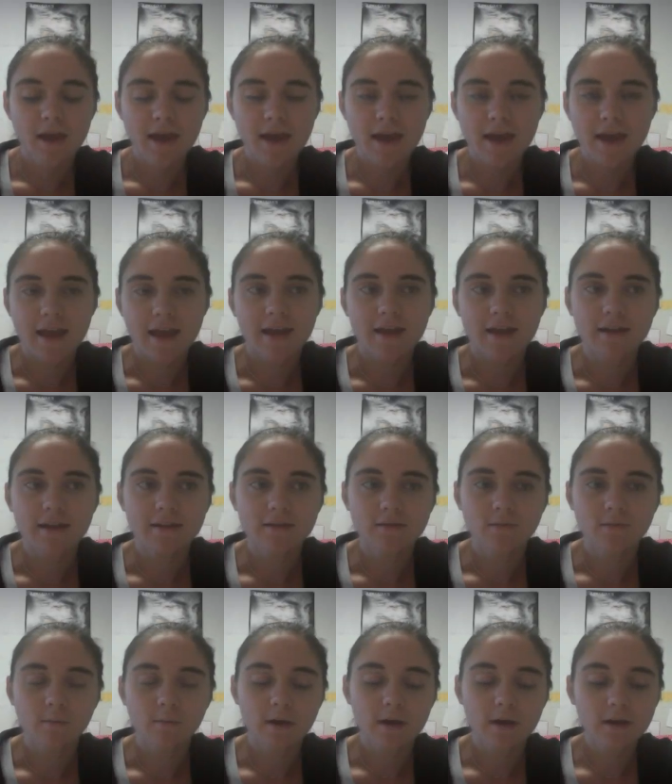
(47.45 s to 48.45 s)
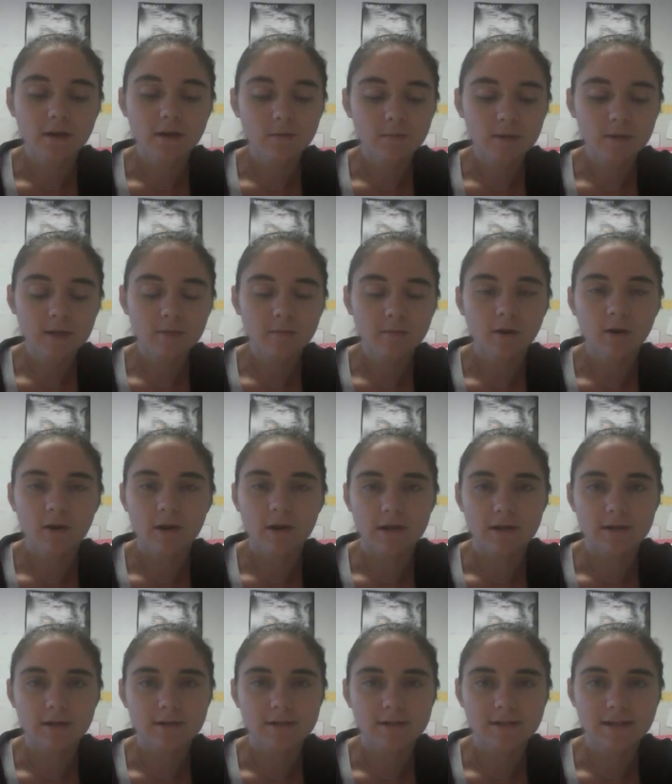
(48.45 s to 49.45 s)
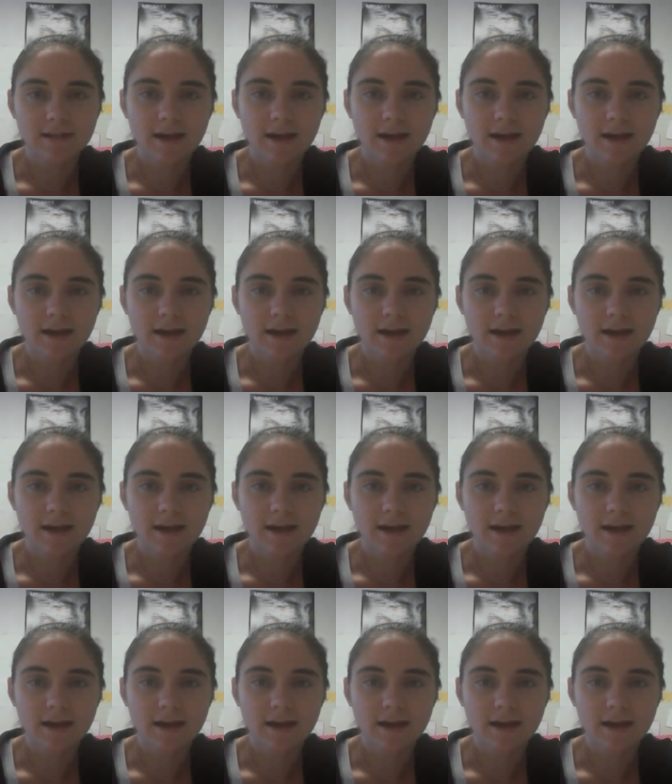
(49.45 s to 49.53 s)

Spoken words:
And what your BMR is